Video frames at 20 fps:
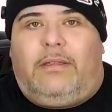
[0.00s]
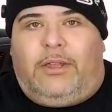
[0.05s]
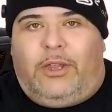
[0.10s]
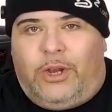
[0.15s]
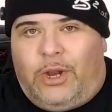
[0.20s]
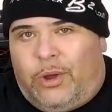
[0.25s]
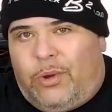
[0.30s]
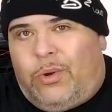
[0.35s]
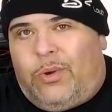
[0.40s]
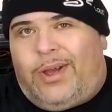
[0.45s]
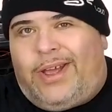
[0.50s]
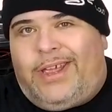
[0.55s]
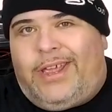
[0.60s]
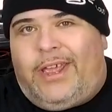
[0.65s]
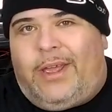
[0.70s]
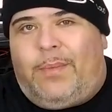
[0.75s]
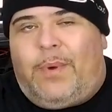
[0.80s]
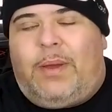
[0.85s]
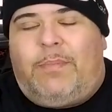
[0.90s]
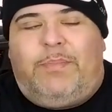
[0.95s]
you know who I
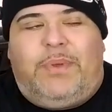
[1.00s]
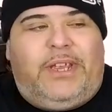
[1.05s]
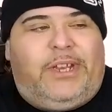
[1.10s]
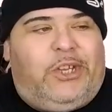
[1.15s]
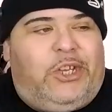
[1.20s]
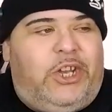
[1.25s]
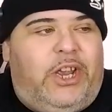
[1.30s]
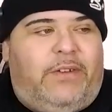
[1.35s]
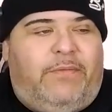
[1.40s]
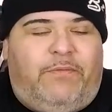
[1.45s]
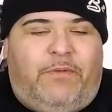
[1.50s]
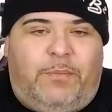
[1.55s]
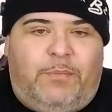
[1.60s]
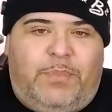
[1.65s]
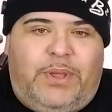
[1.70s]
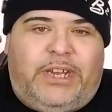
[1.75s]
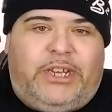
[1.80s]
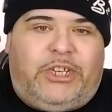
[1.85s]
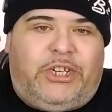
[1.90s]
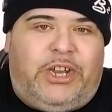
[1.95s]
am. I'm Big Jeff from
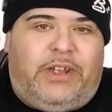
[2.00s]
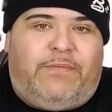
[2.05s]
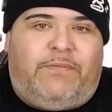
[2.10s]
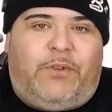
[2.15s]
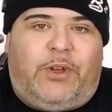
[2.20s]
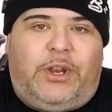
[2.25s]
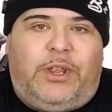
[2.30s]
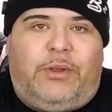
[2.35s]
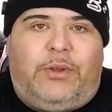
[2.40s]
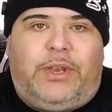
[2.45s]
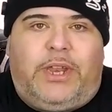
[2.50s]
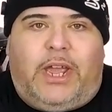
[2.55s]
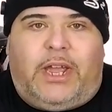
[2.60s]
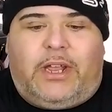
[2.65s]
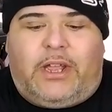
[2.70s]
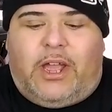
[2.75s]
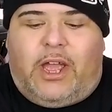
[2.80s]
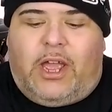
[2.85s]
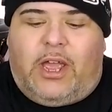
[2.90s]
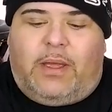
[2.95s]

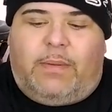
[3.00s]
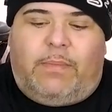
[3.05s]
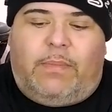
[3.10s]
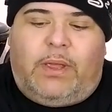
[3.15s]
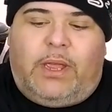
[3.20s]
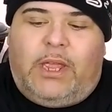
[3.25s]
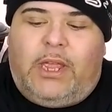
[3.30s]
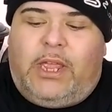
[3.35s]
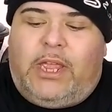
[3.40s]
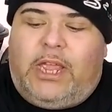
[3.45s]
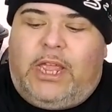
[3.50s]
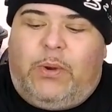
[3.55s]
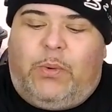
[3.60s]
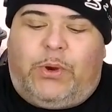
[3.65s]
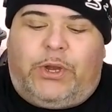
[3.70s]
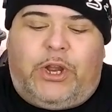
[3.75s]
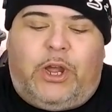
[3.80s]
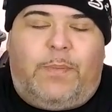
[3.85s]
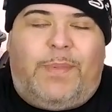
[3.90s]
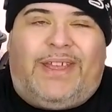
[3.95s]
BigJeffAudio.com, and
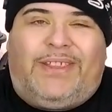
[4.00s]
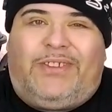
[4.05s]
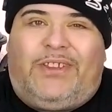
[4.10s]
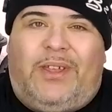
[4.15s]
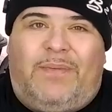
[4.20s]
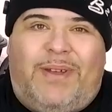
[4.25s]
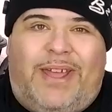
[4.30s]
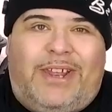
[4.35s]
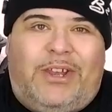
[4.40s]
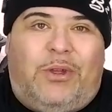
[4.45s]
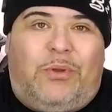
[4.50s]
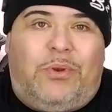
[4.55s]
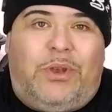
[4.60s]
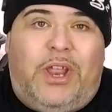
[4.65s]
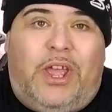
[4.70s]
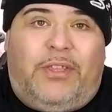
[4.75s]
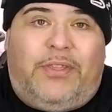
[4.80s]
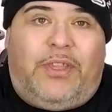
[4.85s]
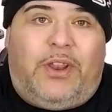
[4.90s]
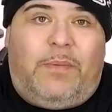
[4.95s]
we're talking about something I know
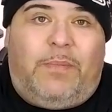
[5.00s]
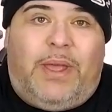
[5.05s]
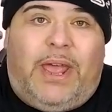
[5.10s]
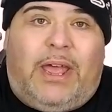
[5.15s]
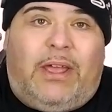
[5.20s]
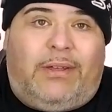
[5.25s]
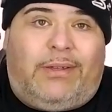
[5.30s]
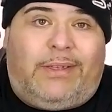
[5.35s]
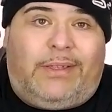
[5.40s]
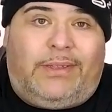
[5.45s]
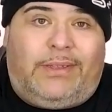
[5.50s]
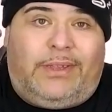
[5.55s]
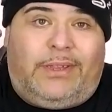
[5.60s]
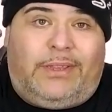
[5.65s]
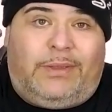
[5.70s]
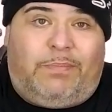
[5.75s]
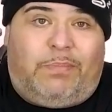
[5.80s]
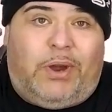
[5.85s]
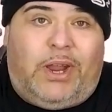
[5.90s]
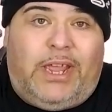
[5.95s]
nothing about because
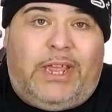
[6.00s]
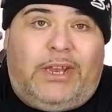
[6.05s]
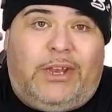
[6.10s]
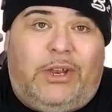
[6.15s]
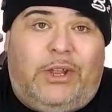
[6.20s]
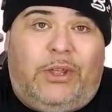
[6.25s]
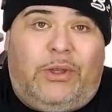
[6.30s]
it's brand